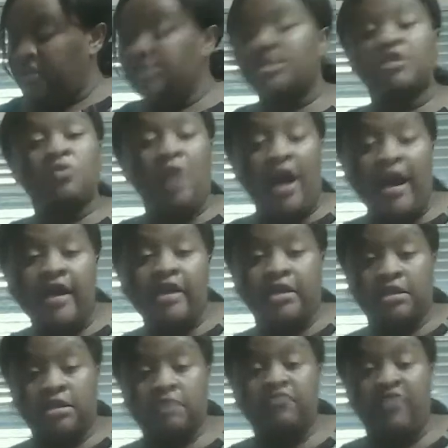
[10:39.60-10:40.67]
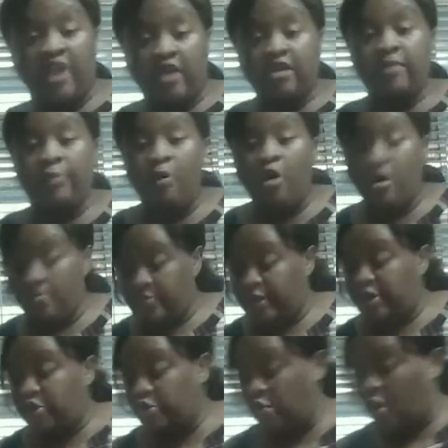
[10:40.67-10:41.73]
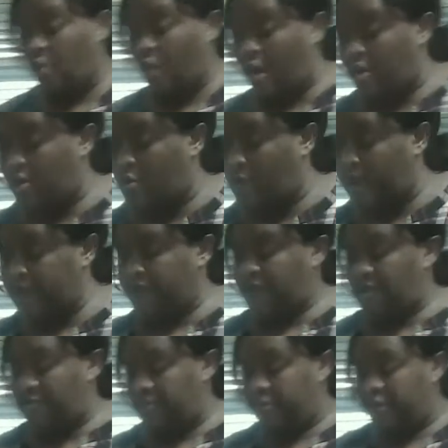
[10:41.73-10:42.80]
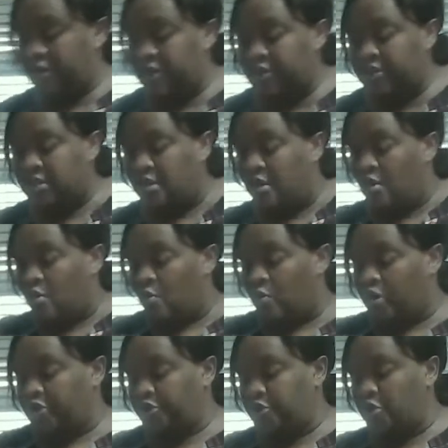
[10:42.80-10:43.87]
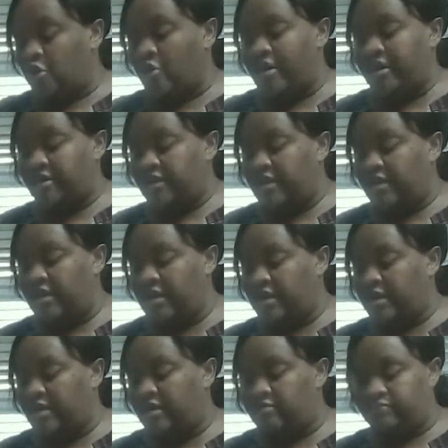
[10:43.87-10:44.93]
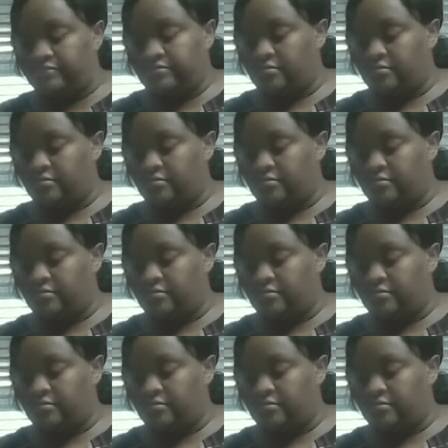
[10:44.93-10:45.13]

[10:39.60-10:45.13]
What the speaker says: This is why it's very important that you don't walk away from it, because once you crank that heat up,